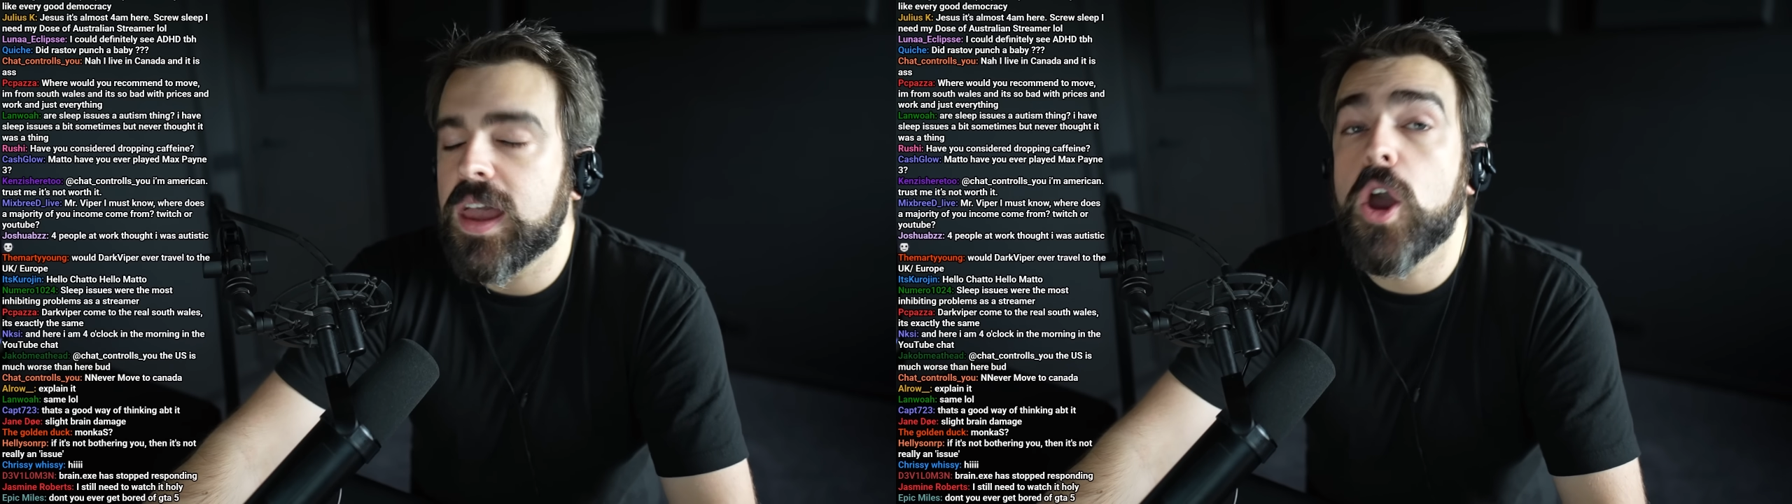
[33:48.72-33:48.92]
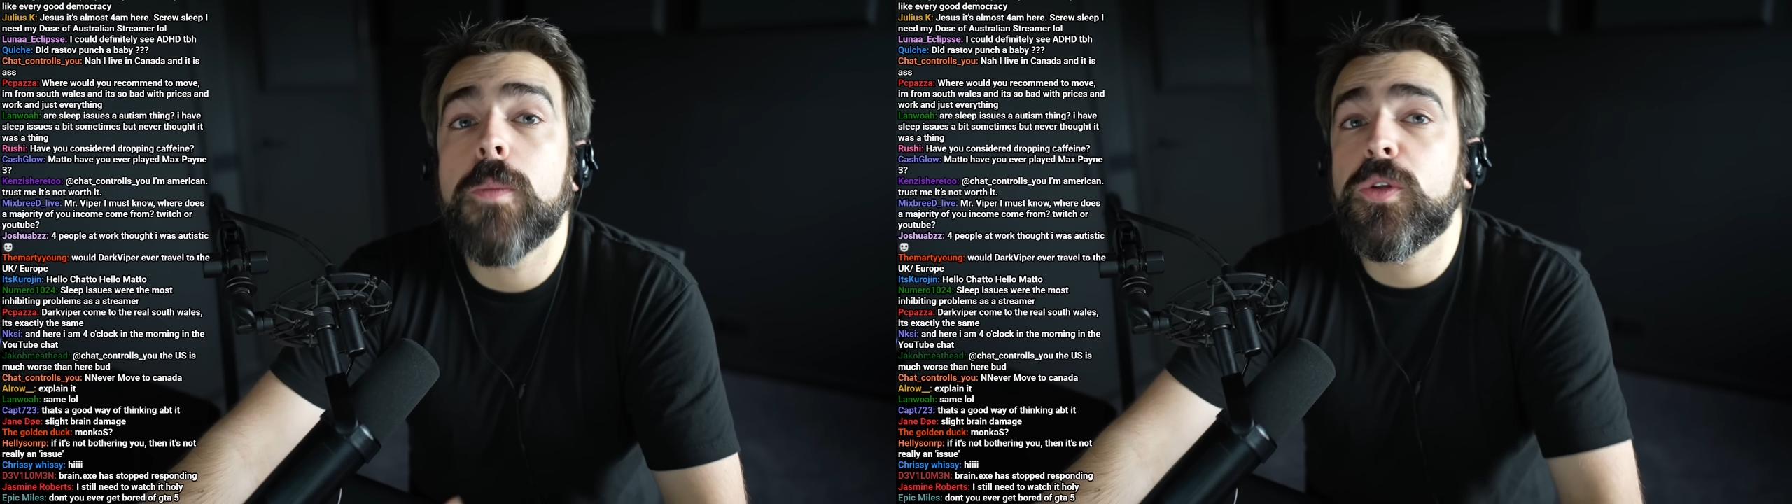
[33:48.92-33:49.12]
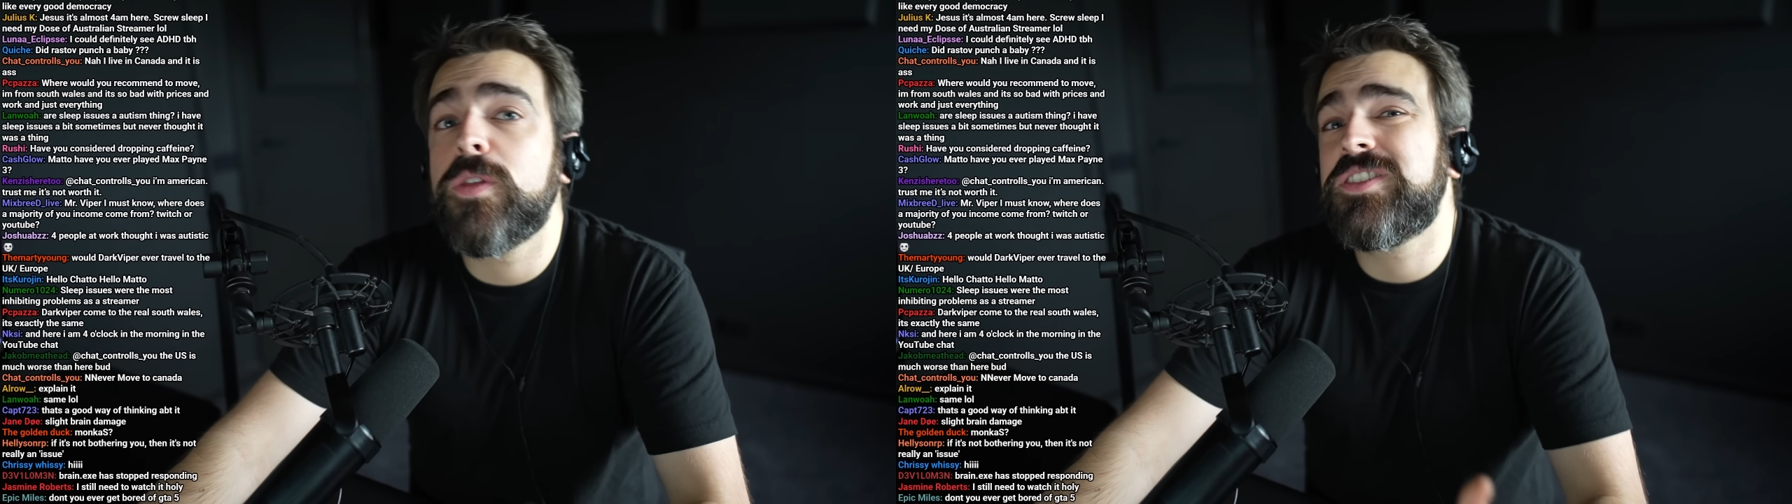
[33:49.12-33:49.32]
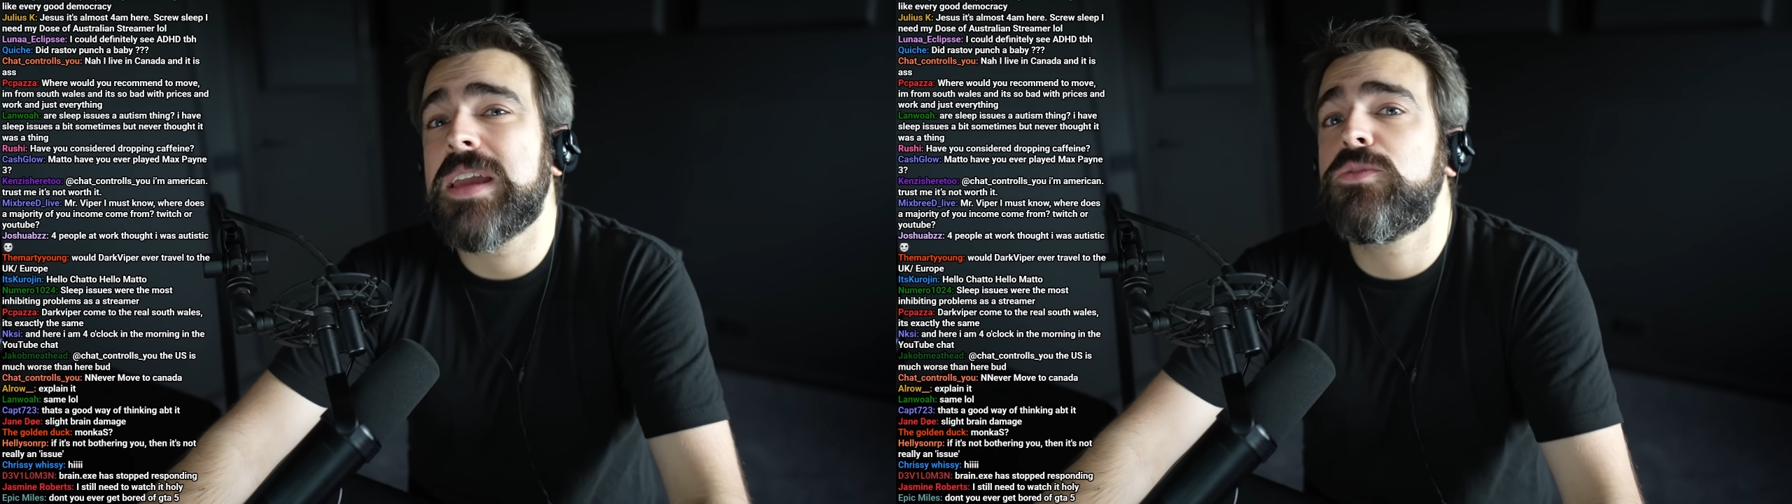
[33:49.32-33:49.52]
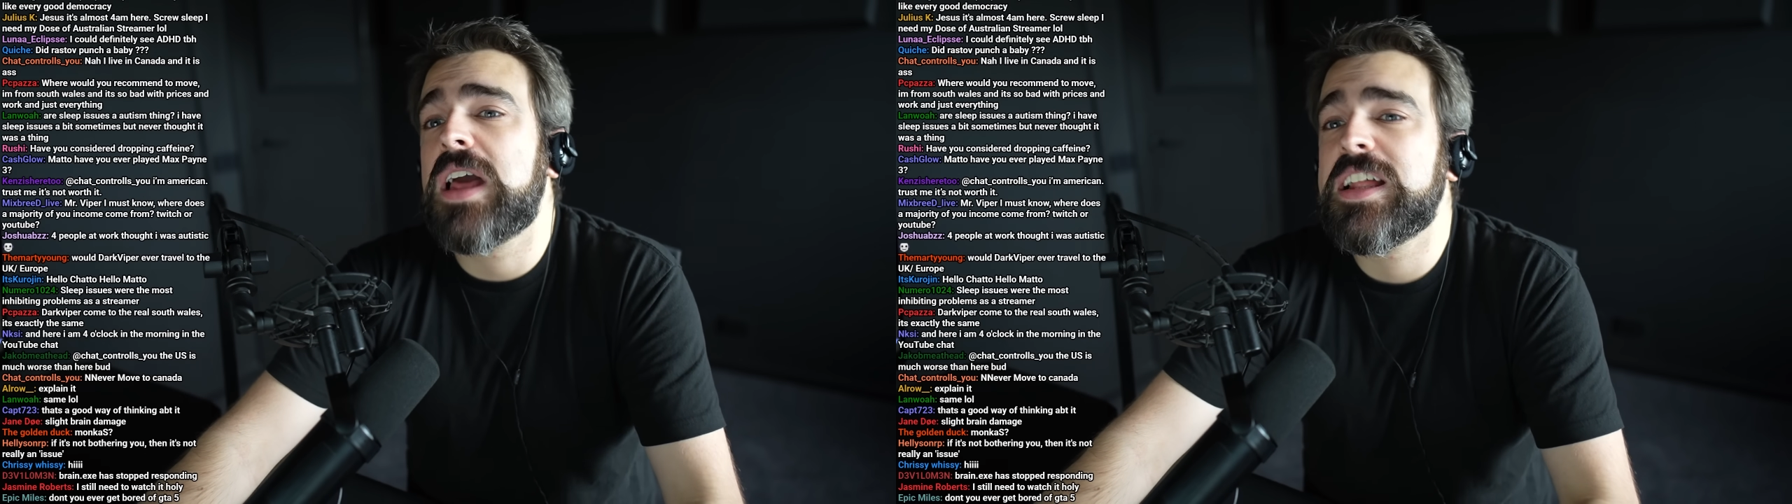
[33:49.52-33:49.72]
I hope to do the
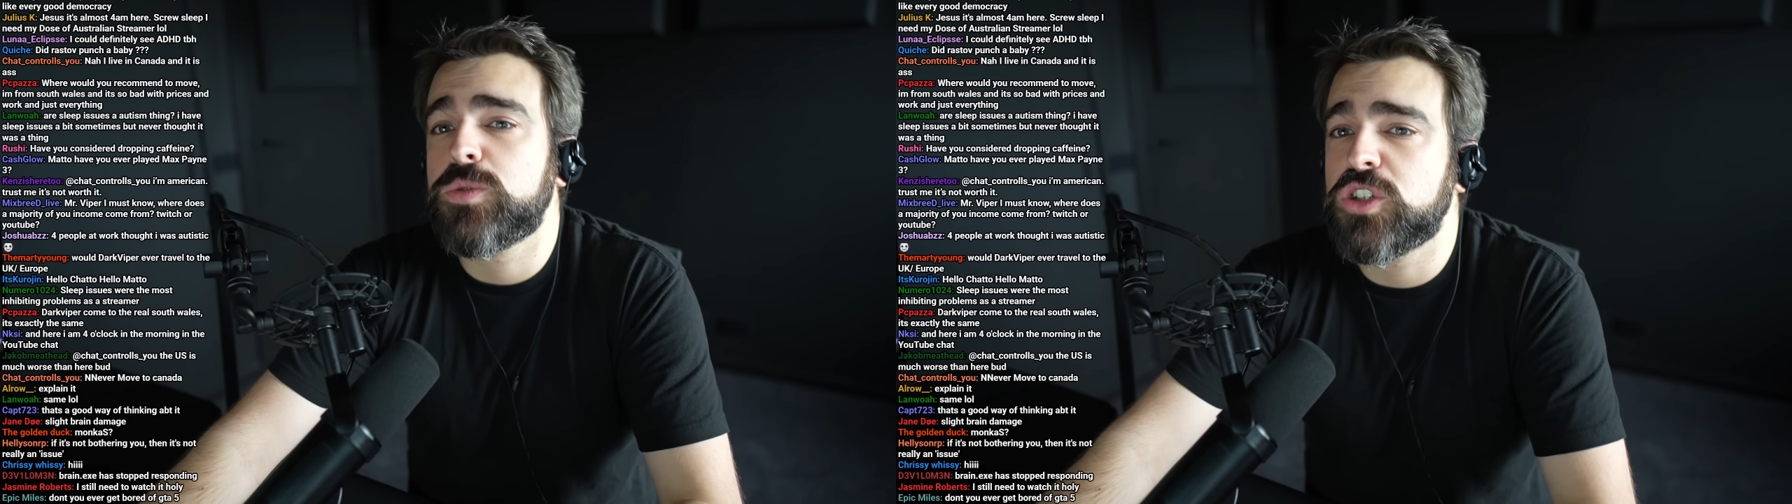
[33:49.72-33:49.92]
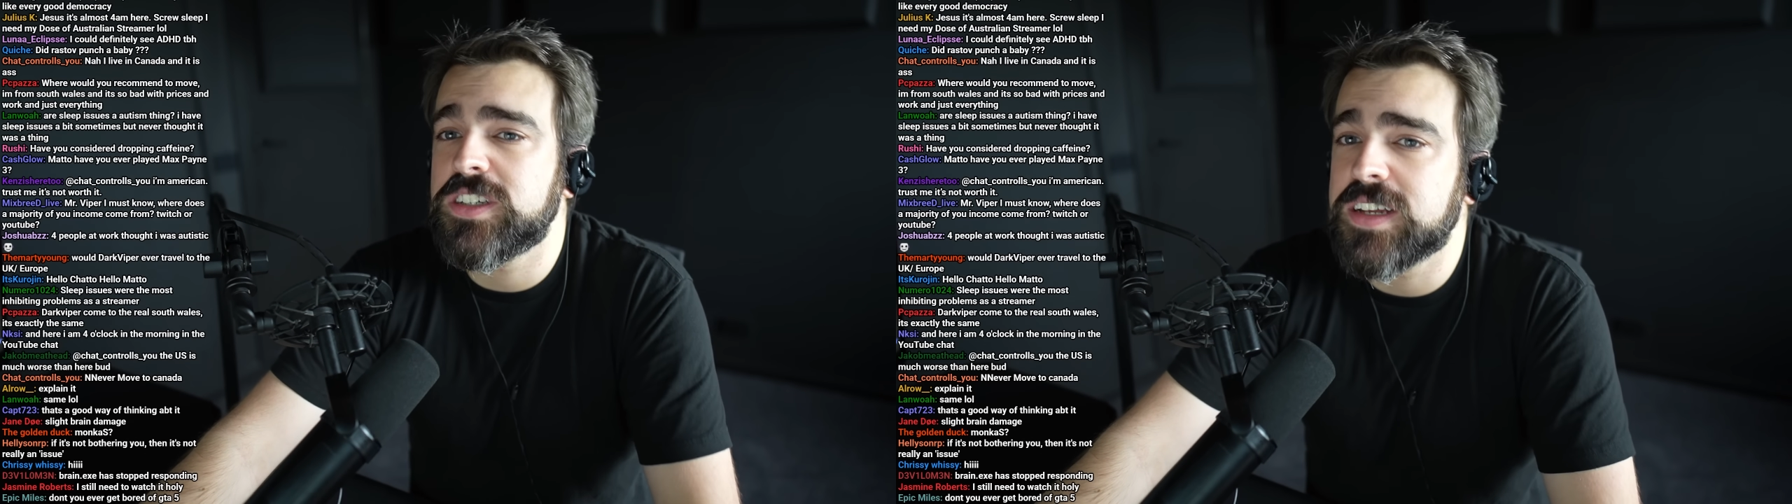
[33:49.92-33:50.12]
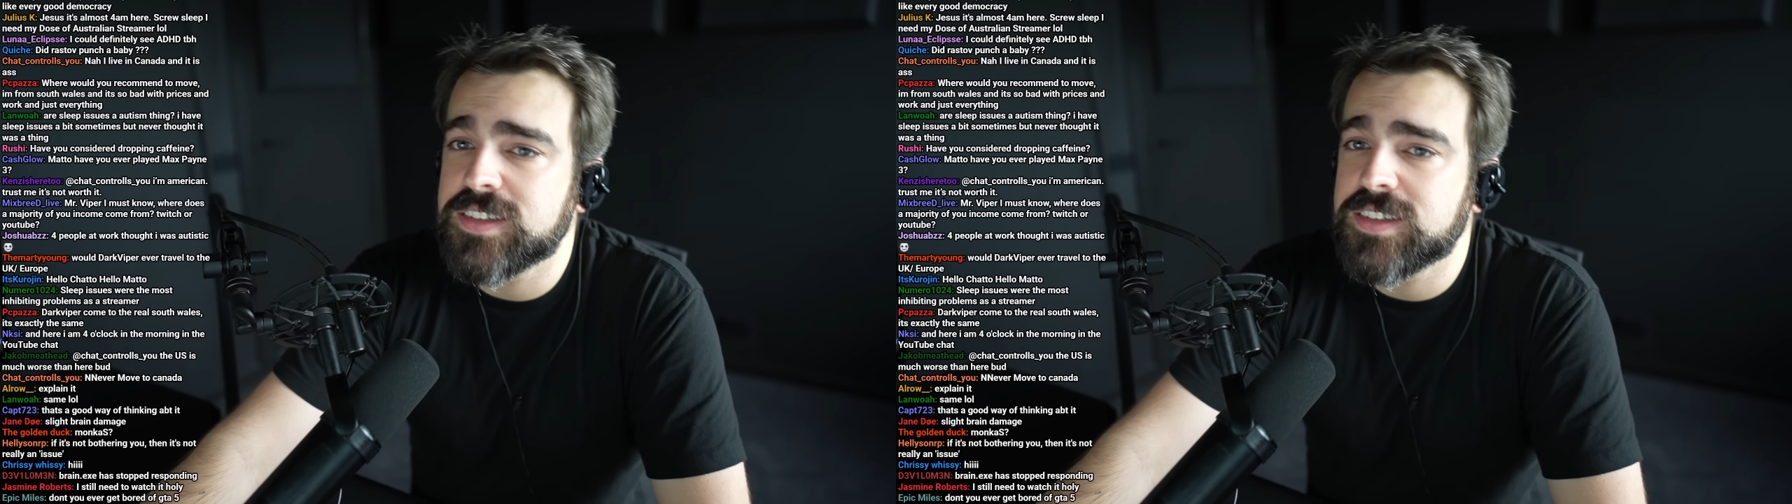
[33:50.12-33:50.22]
same challenge with GTA